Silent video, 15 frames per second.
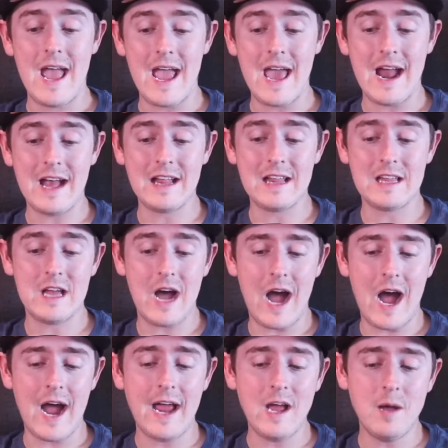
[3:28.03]
And
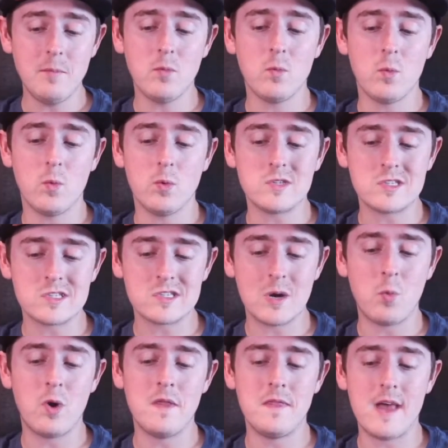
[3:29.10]
I am
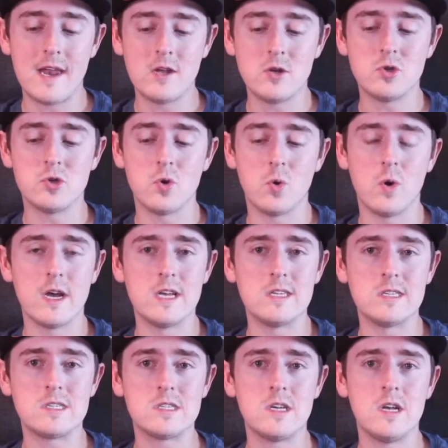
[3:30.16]
someone that enjoys